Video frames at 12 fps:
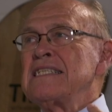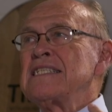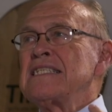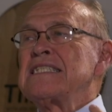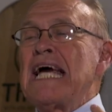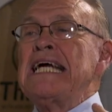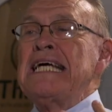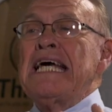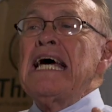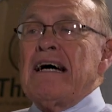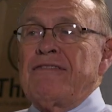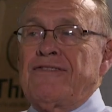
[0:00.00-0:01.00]
this is a
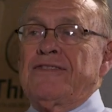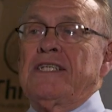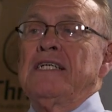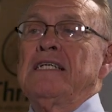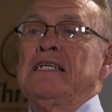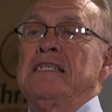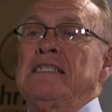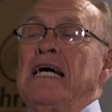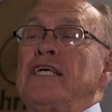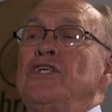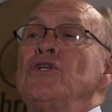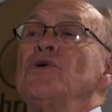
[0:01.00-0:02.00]
gift that